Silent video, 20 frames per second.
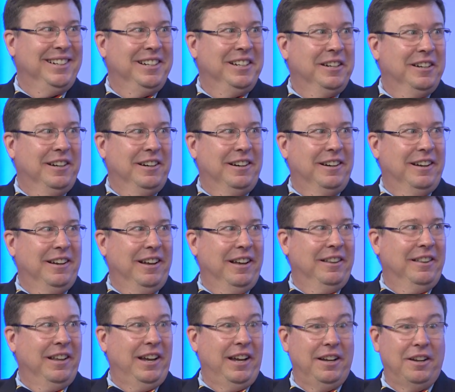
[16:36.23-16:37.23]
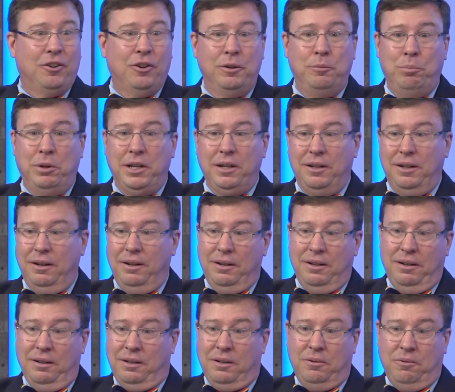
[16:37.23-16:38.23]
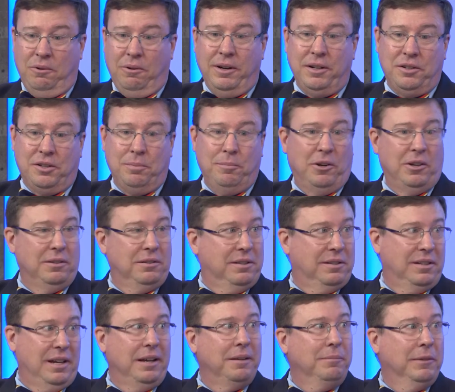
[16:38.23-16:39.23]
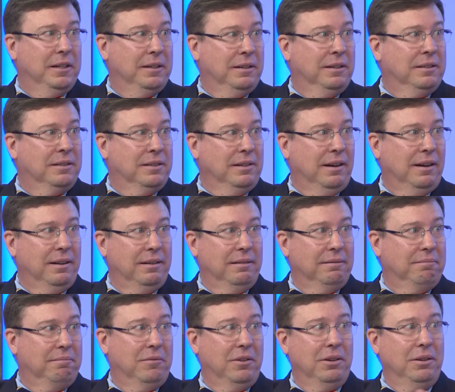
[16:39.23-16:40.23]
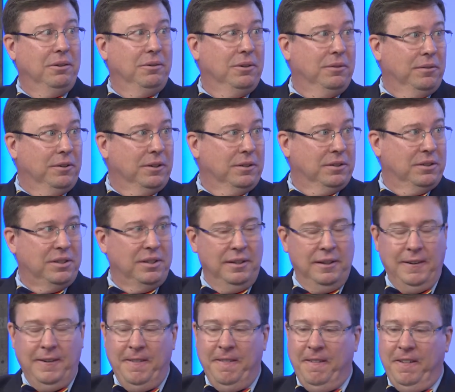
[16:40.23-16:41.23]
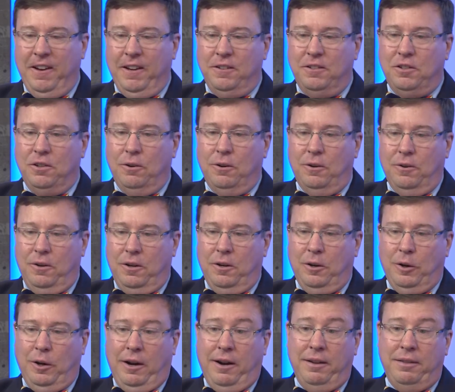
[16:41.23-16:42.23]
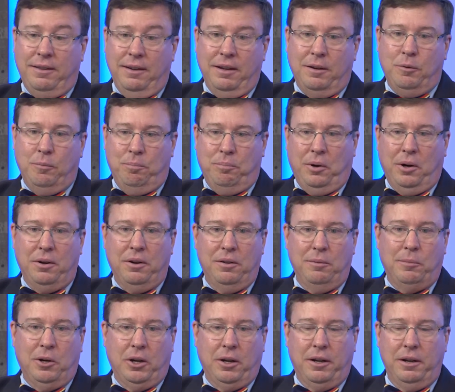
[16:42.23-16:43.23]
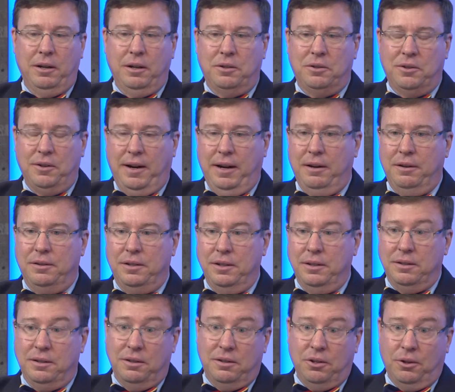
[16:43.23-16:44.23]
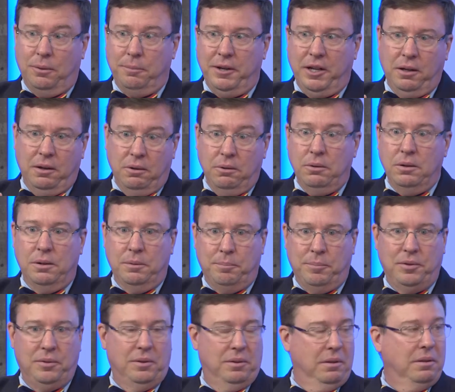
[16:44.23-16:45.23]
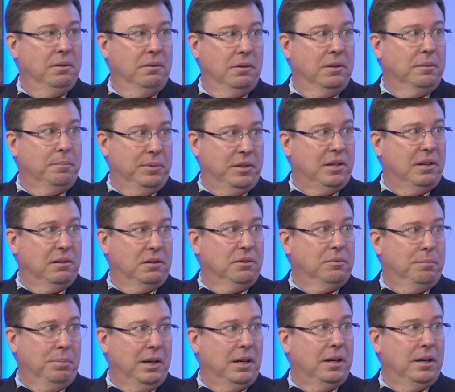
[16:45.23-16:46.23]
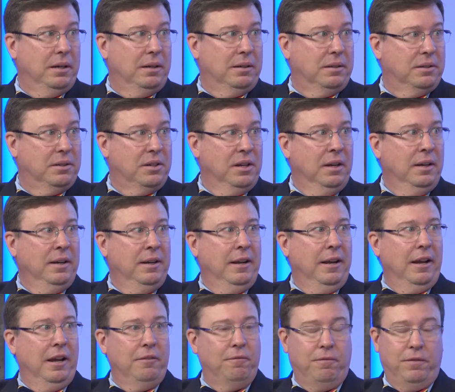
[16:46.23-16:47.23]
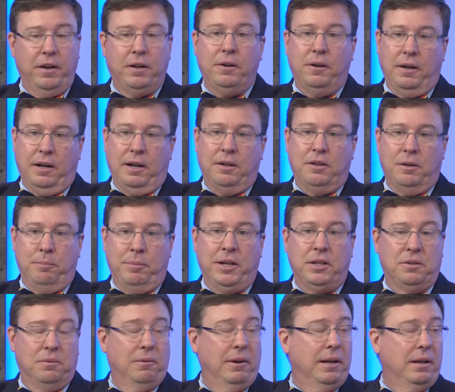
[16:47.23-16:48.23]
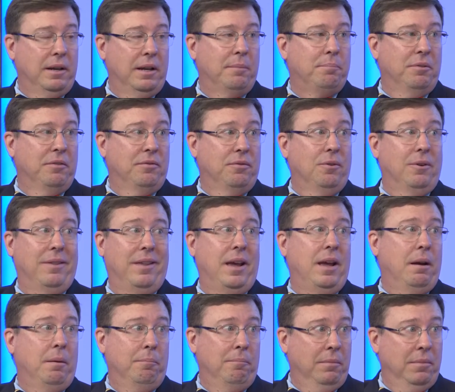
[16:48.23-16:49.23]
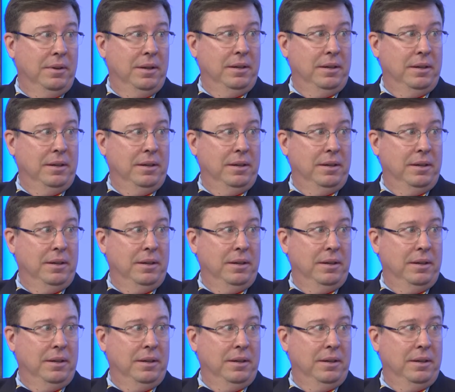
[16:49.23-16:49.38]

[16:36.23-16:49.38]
And that could be quite a small segment. It's not the universe. And so I think part of the marketing strategy is determining who are the potential buyers and figuring out the best way to get before them.